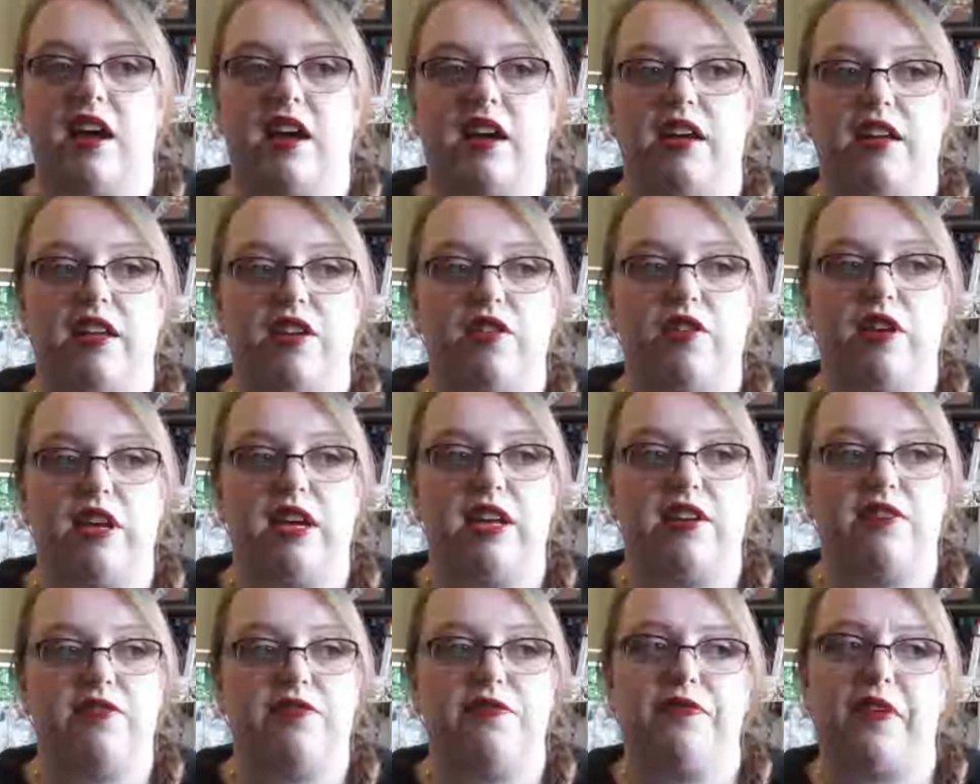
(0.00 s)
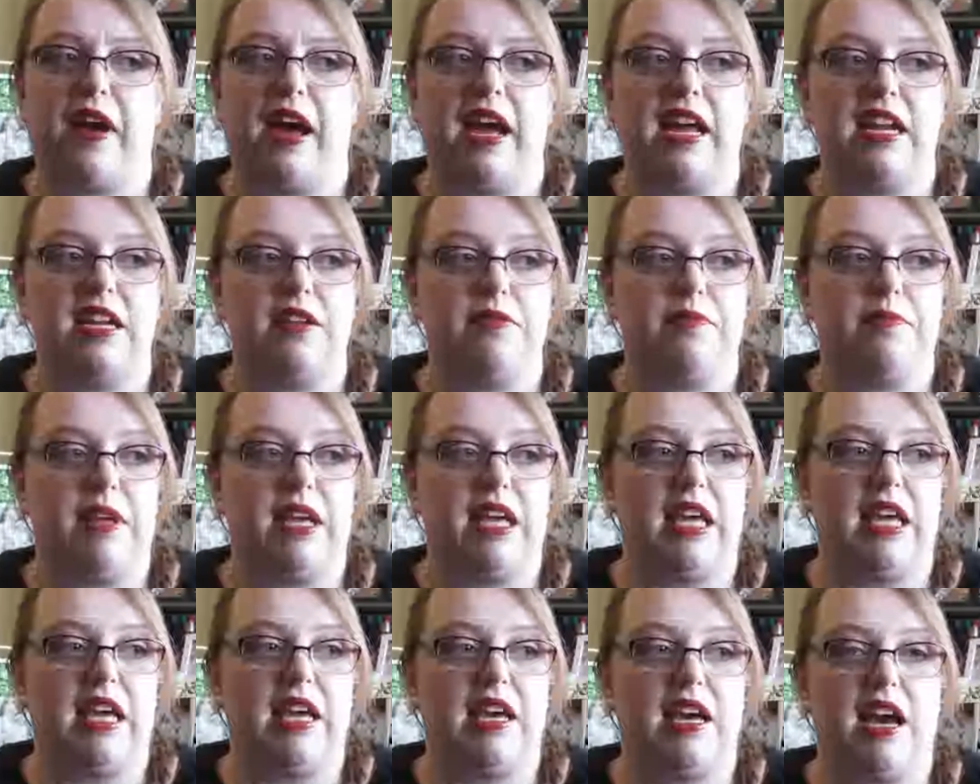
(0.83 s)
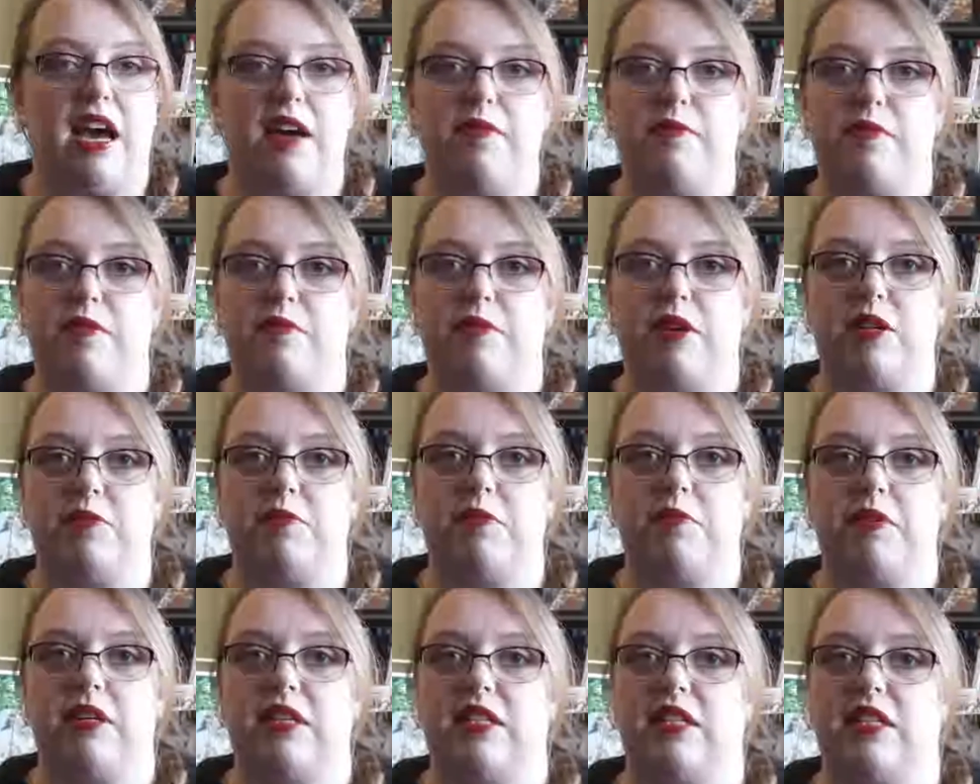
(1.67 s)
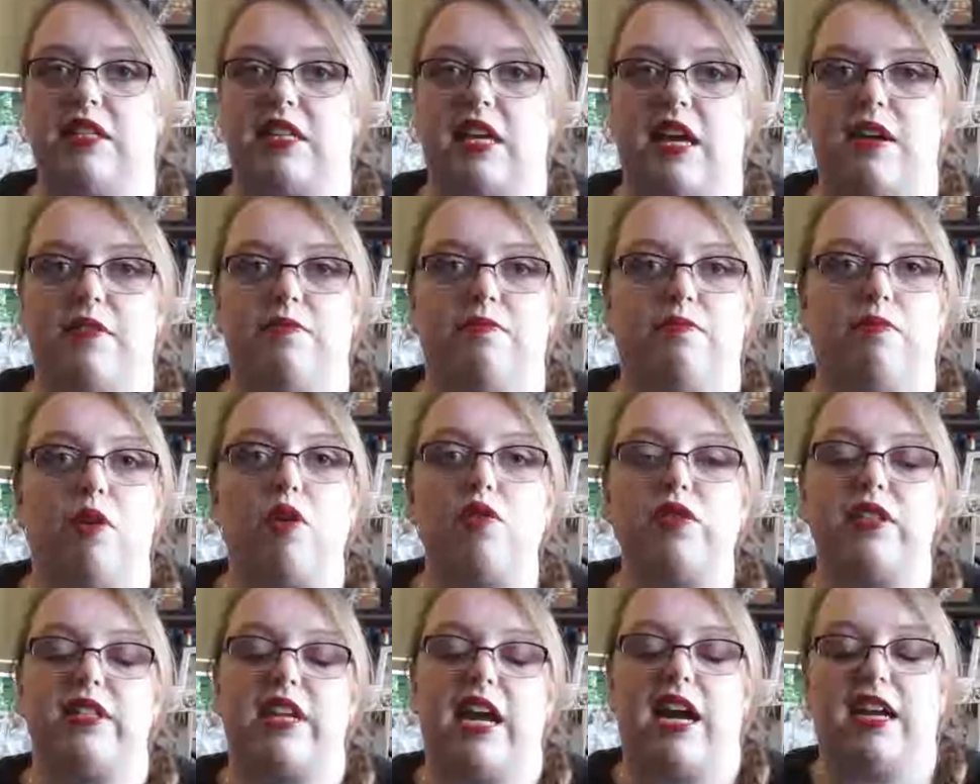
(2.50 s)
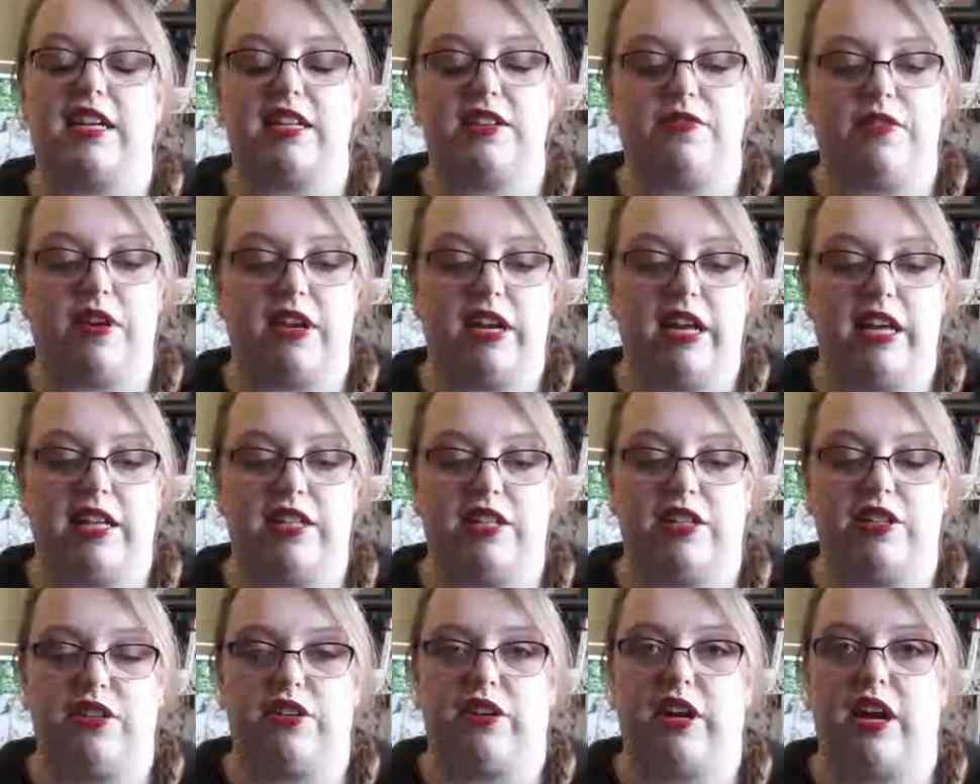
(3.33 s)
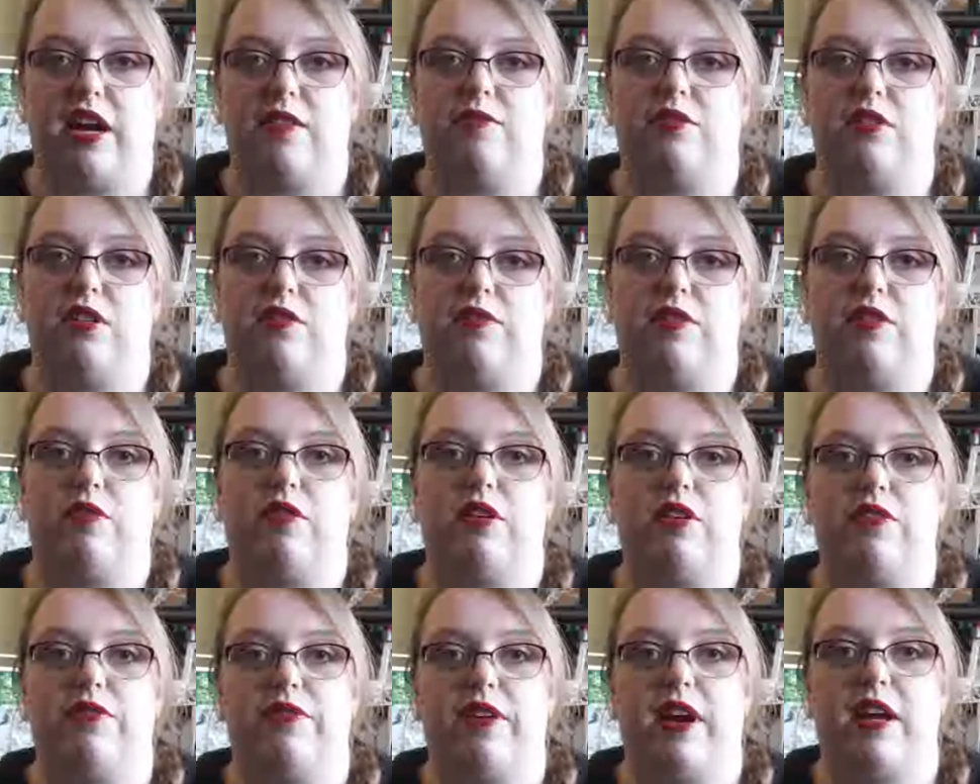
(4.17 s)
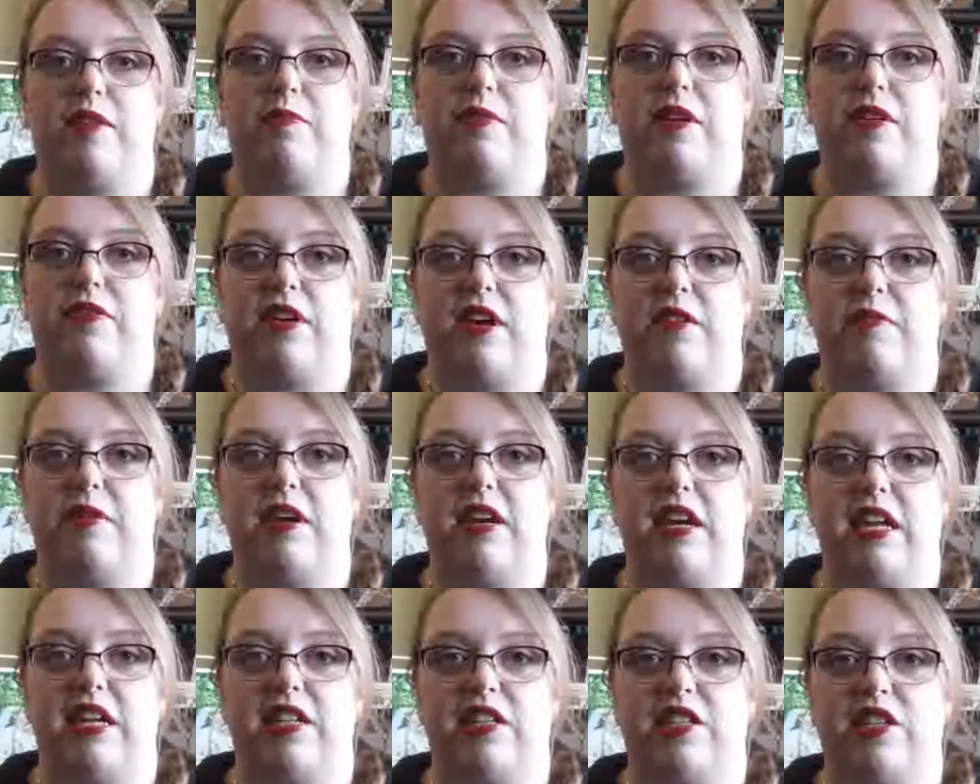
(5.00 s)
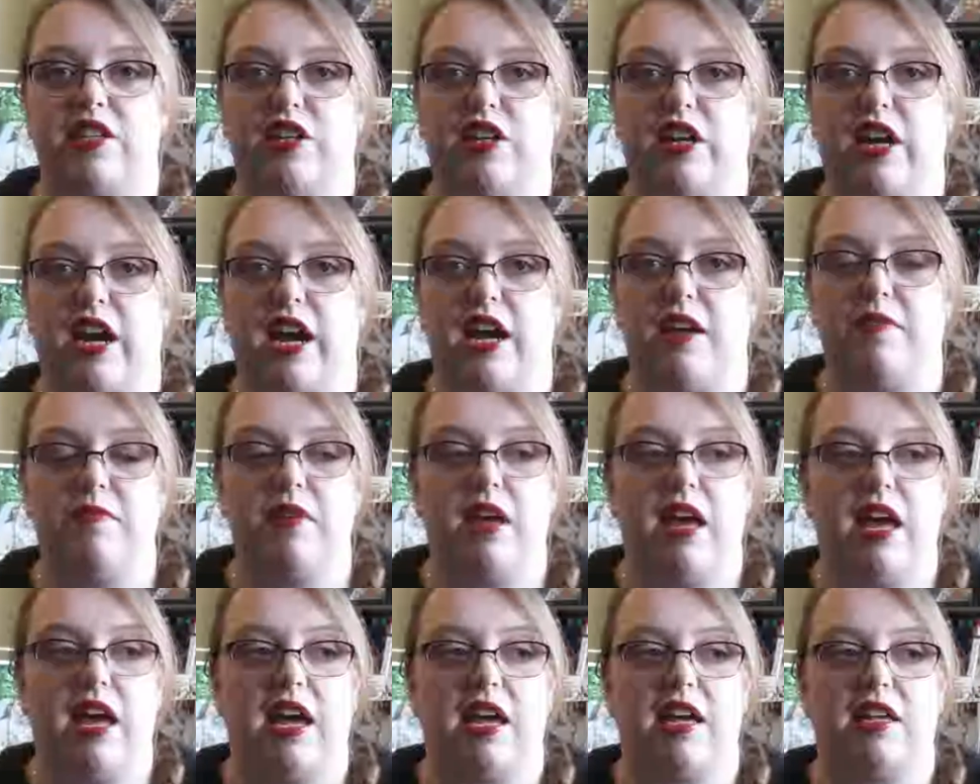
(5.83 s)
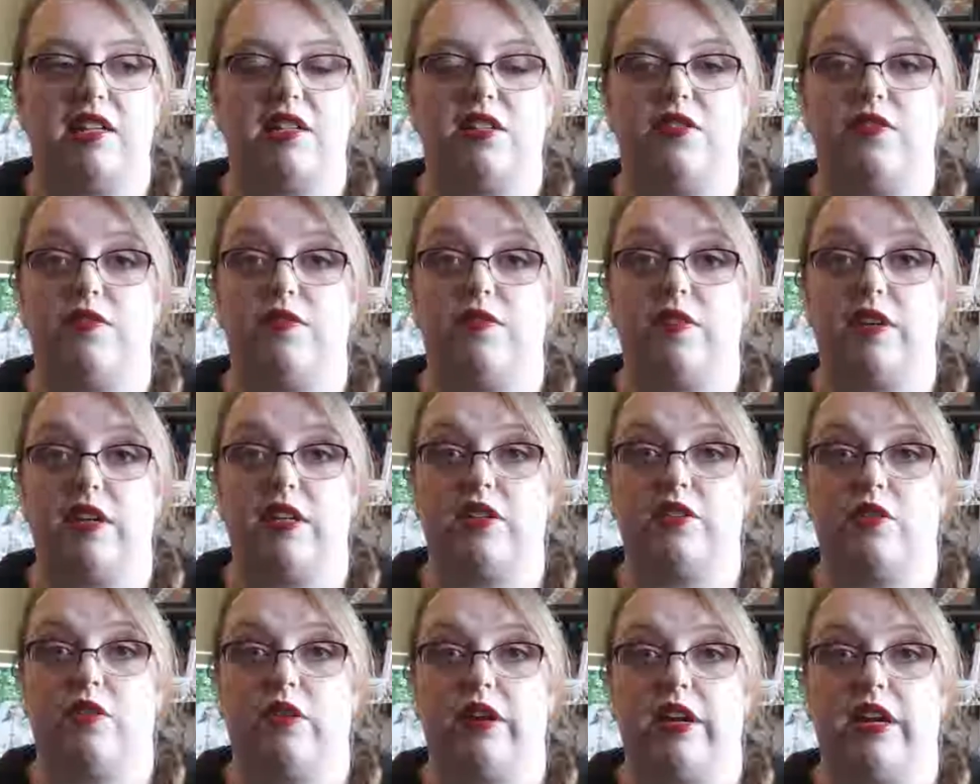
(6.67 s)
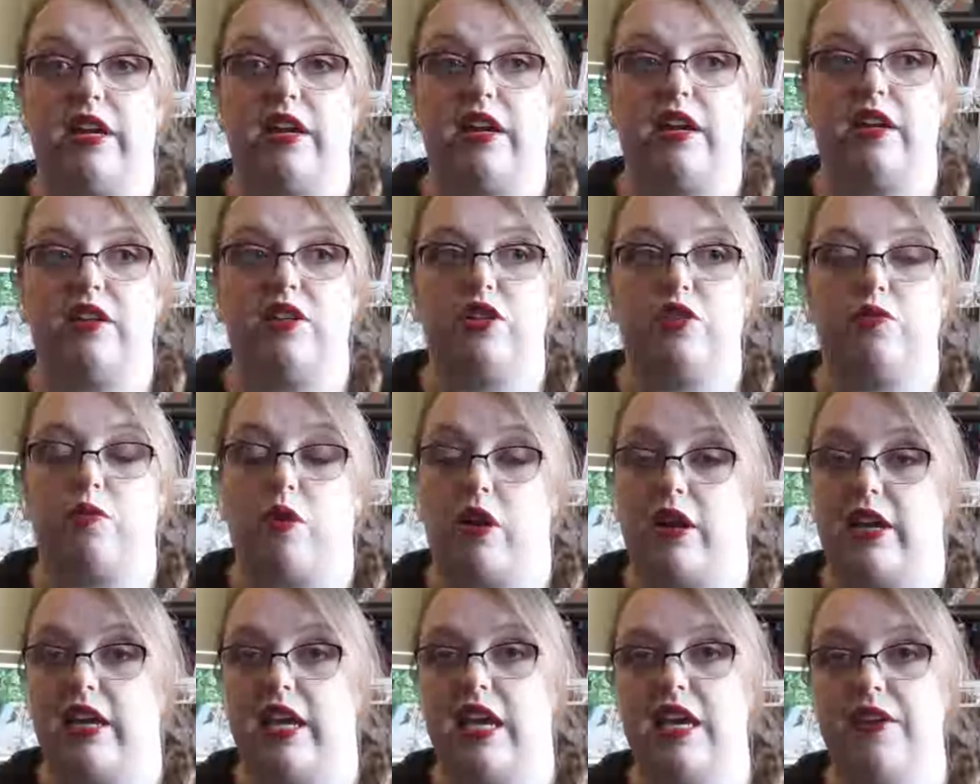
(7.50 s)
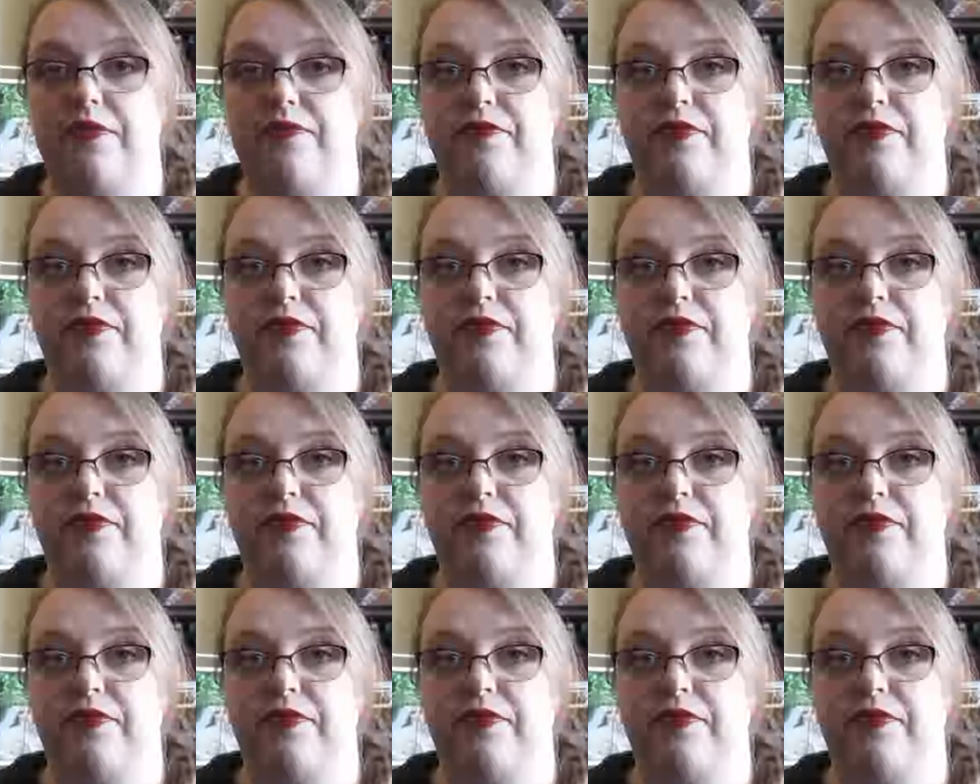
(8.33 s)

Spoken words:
You can find me, I'm in multiple places. I'm most active on Instagram, so if you want to find me on Instagram as Victoria Schwanke.